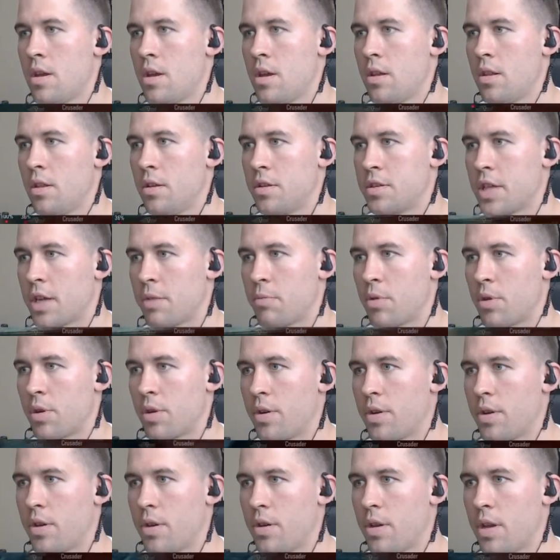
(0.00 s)
Looks like we're
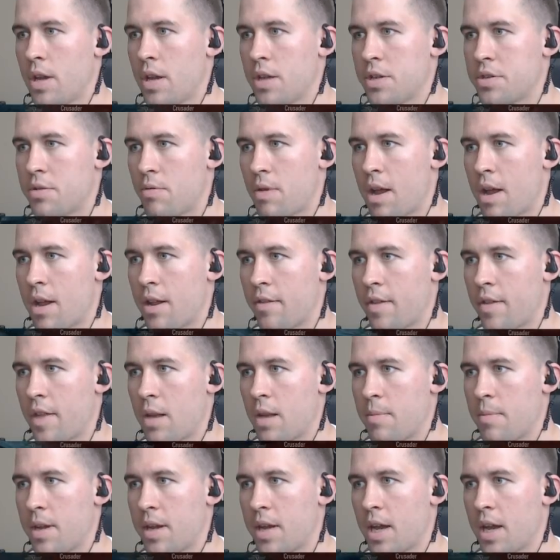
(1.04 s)
surrounding the
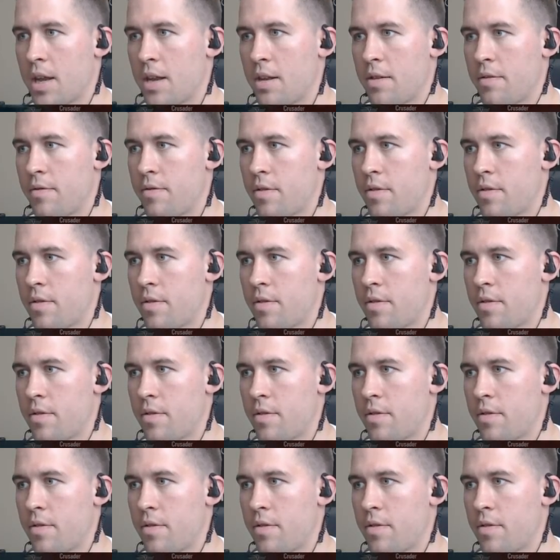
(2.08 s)
enemy, kind of.